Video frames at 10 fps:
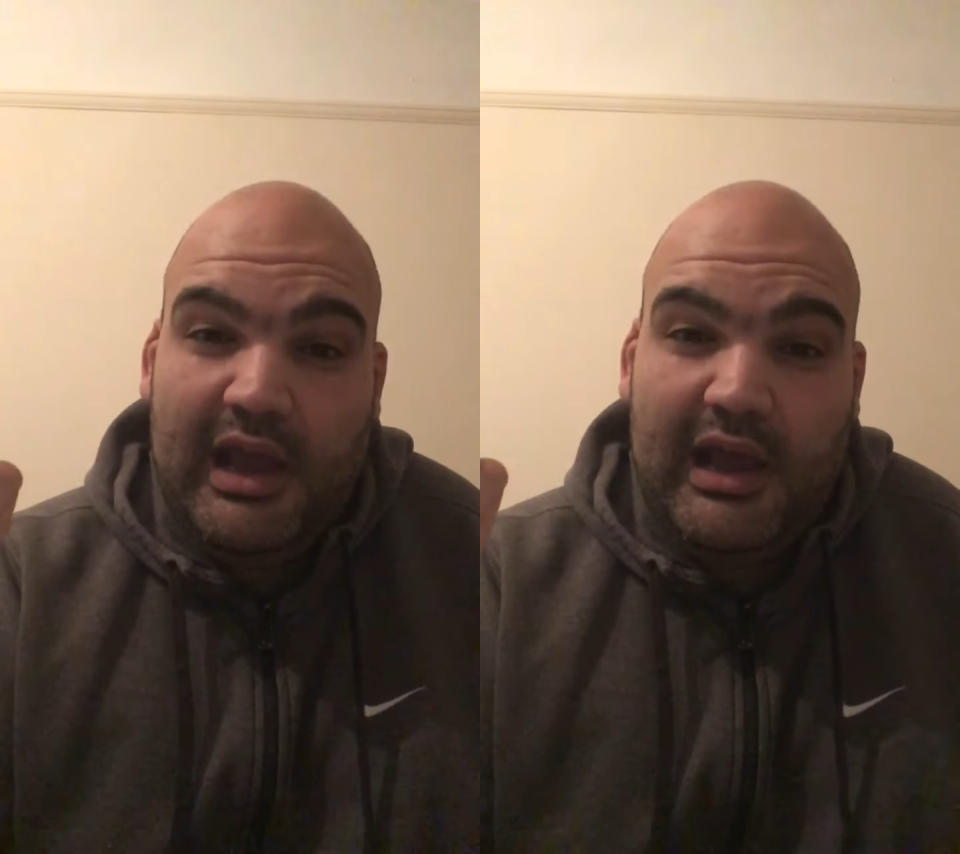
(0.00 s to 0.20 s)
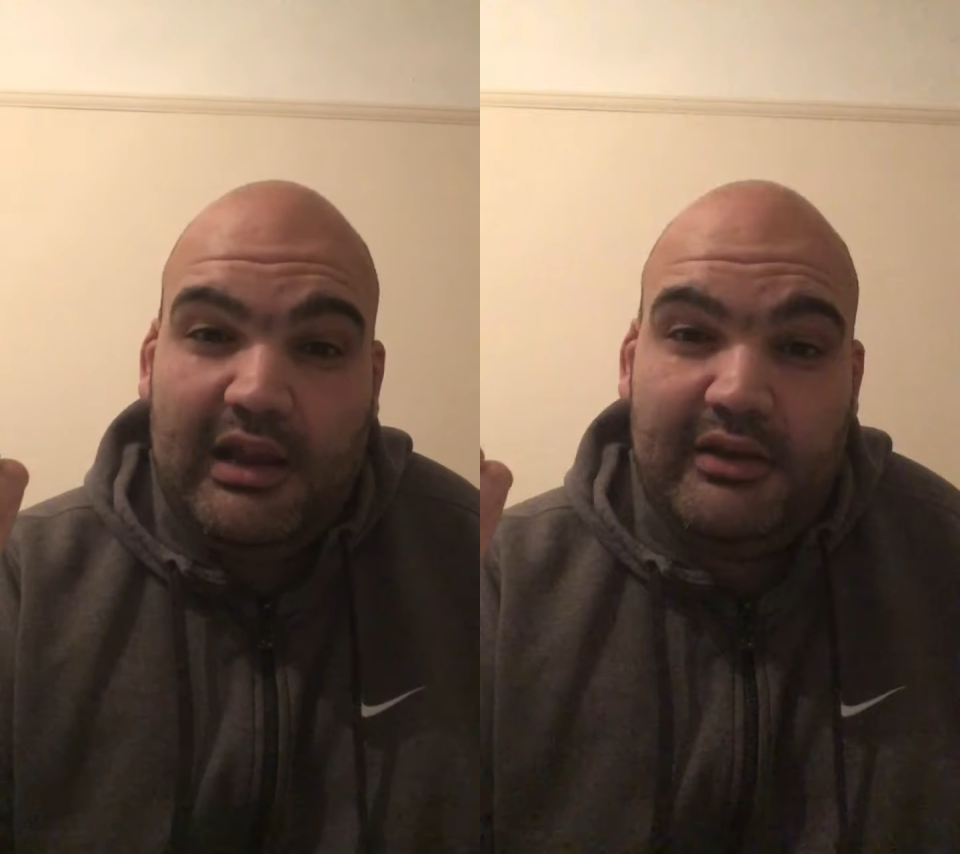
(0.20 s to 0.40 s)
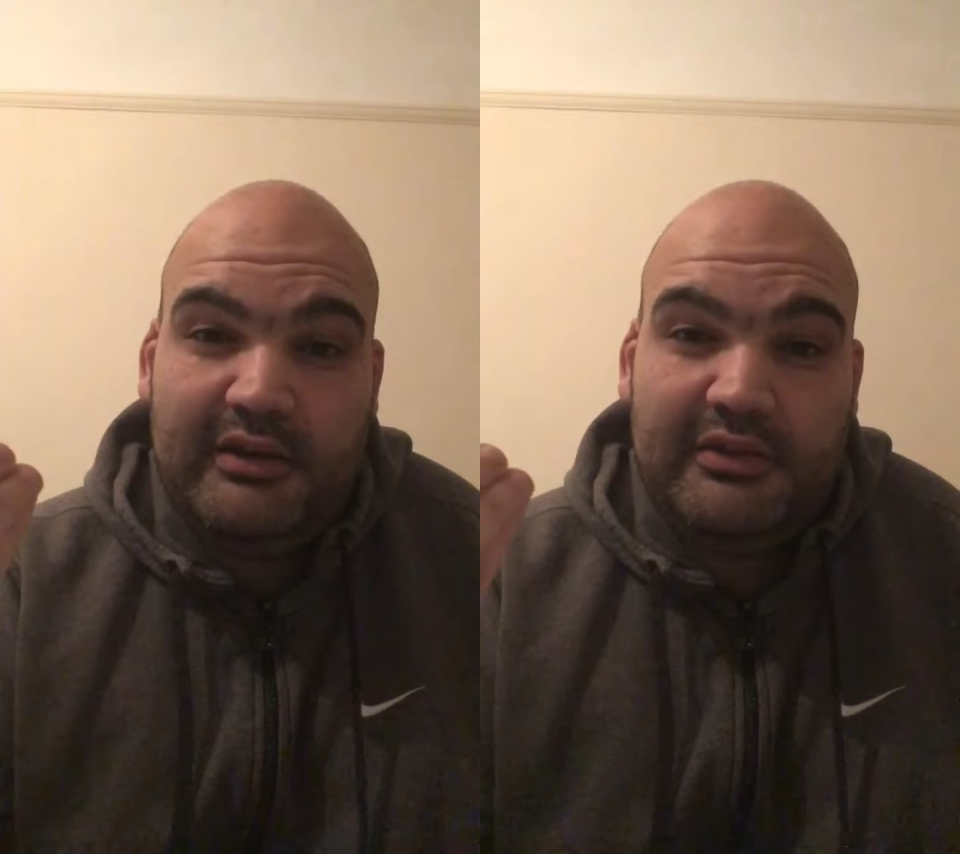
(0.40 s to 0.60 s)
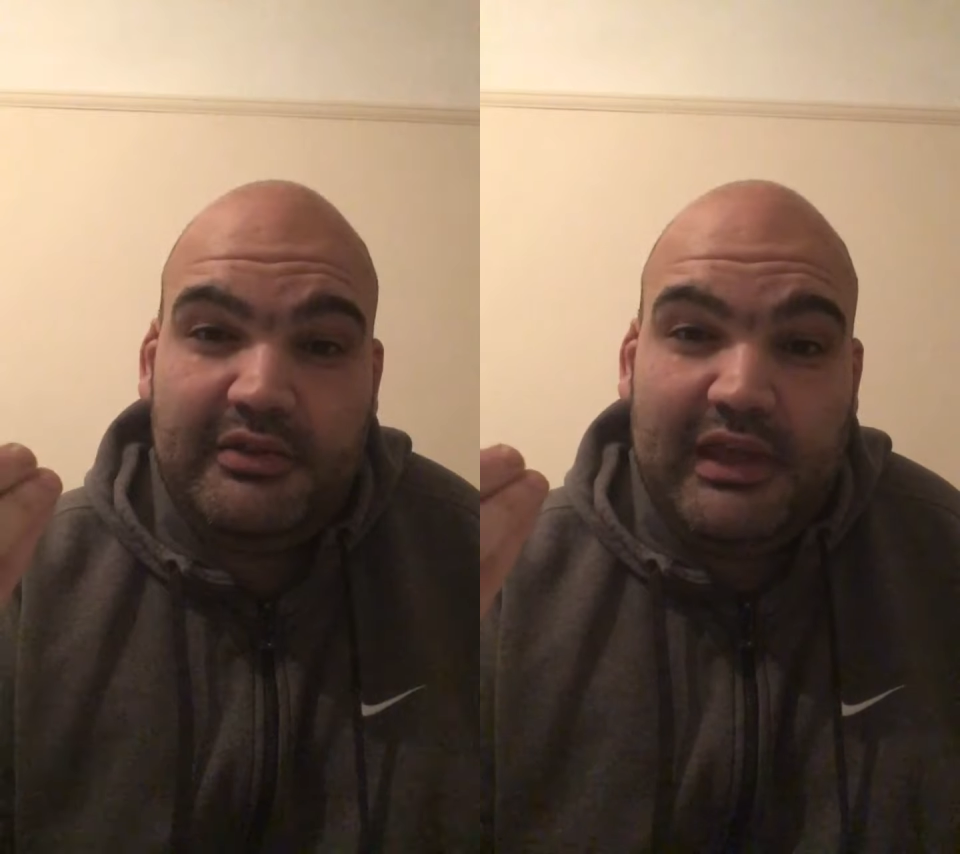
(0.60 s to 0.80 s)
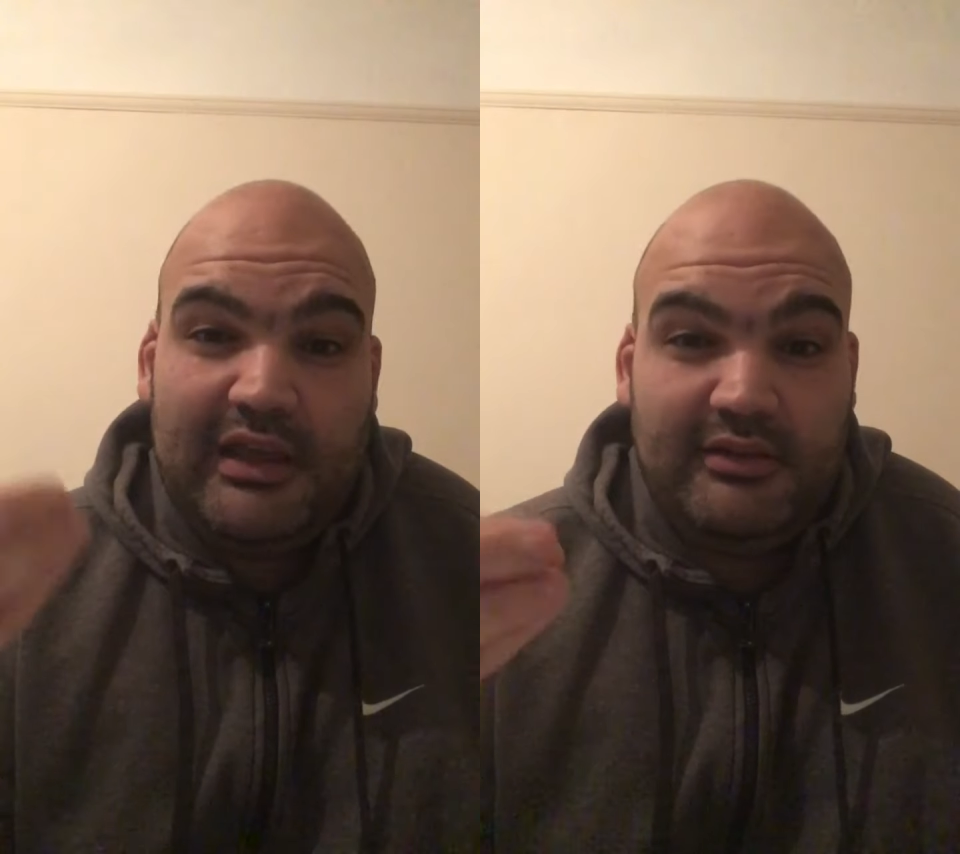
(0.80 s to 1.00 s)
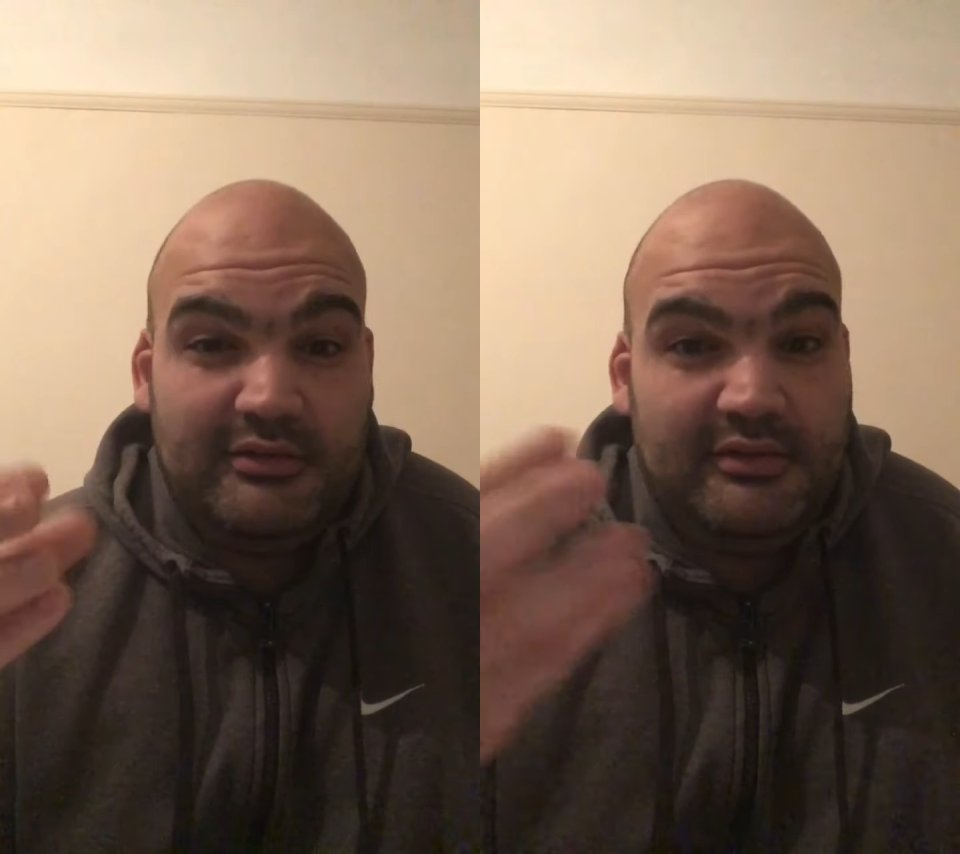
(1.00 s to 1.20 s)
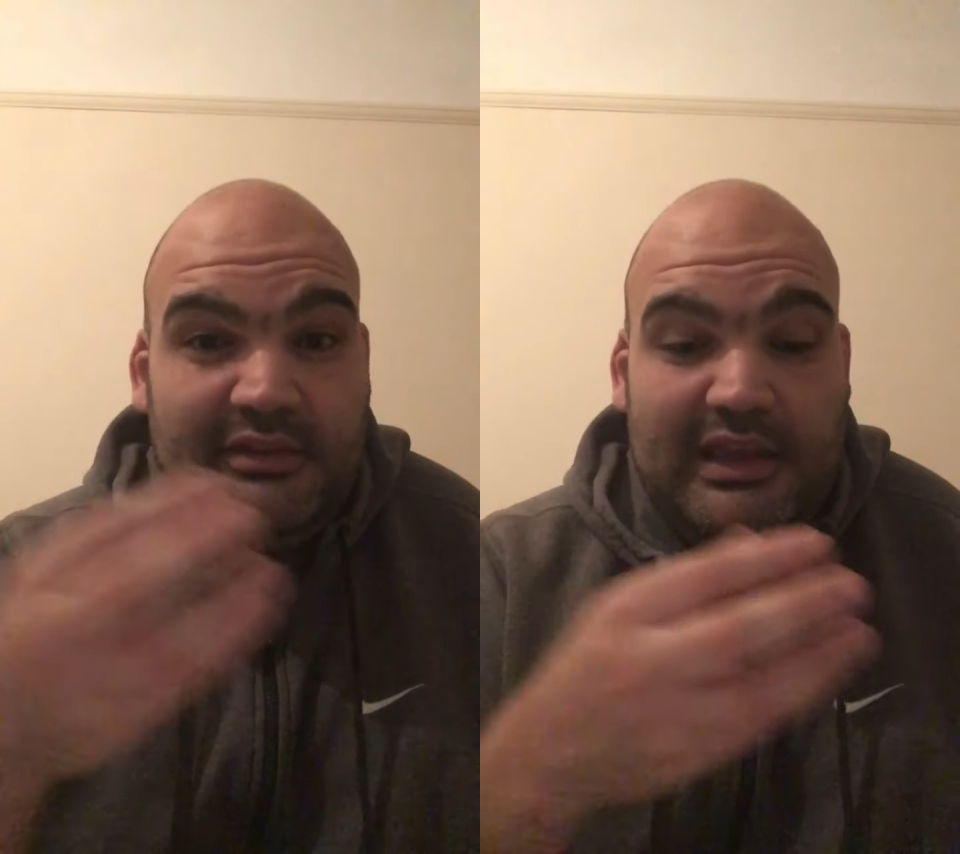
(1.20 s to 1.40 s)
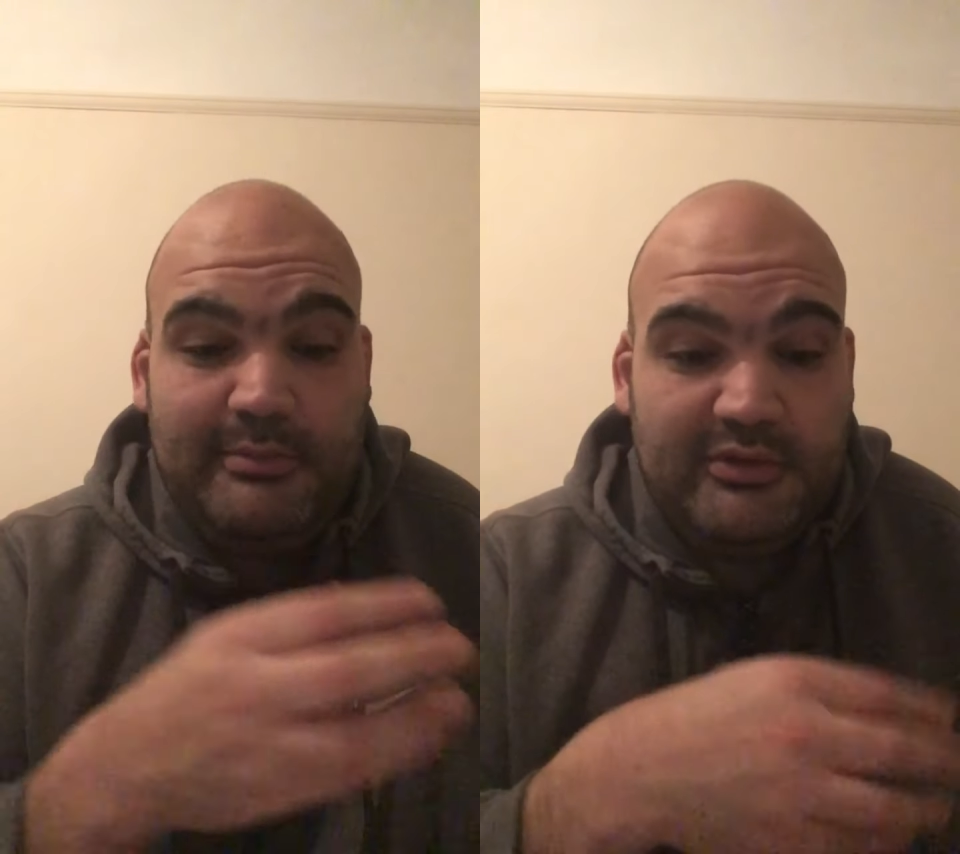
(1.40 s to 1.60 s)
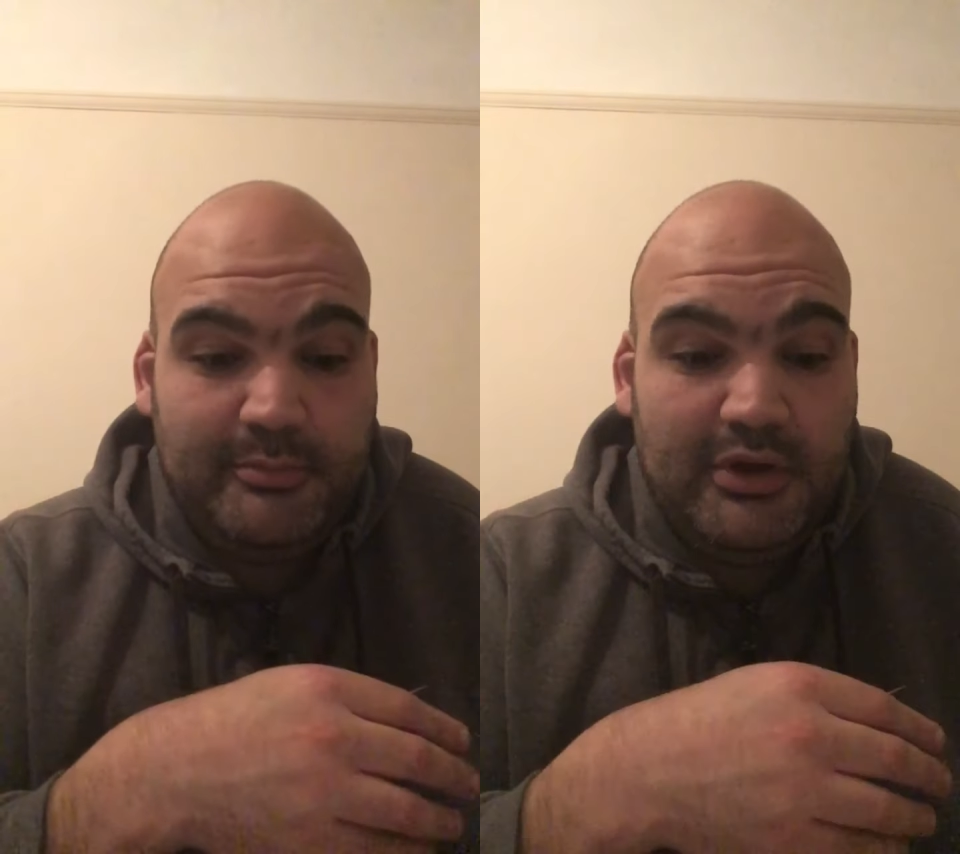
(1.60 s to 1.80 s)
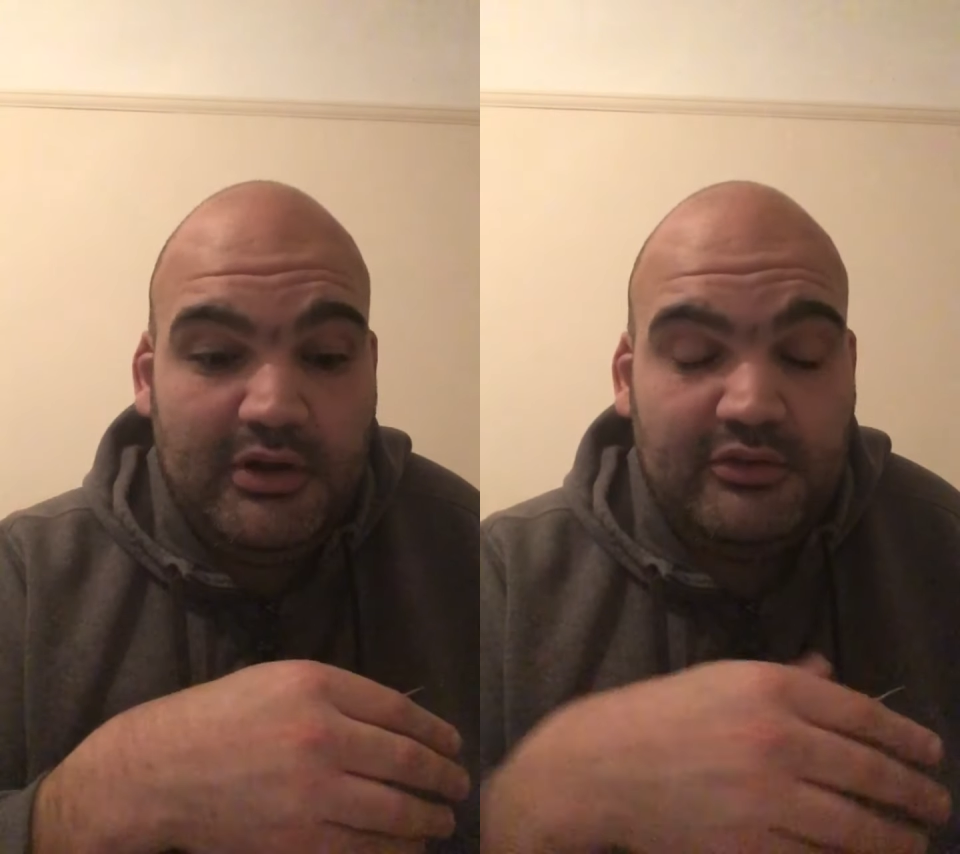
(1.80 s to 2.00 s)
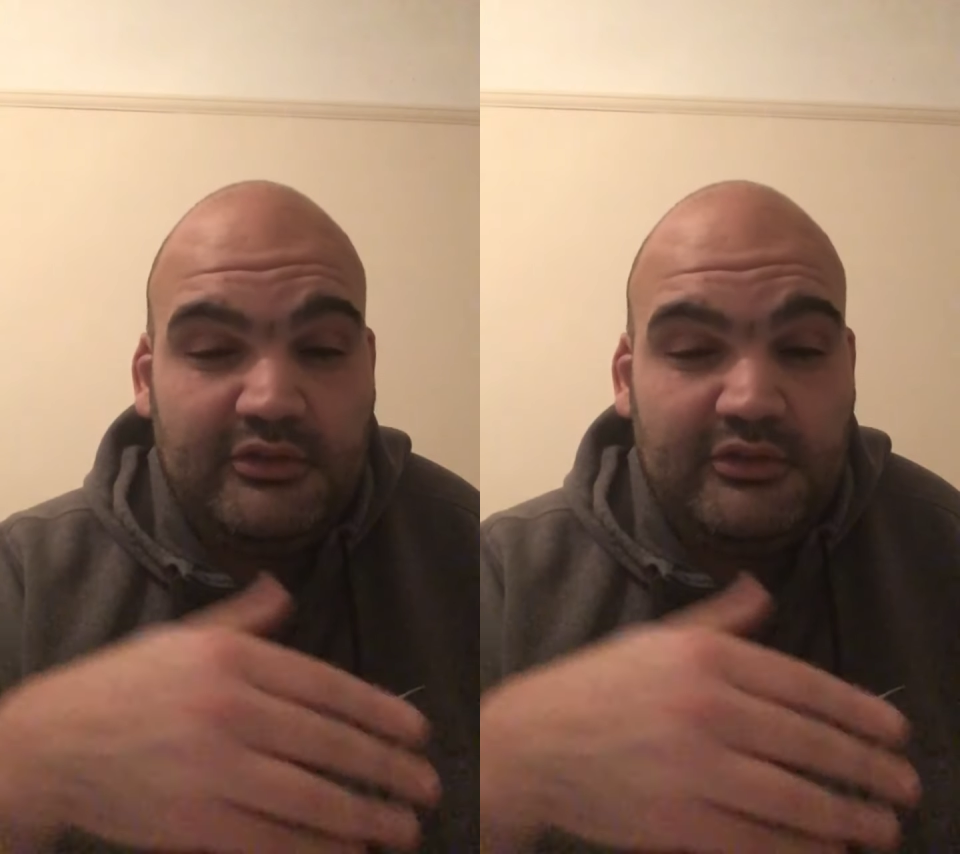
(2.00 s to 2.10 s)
and that is the same as Mars.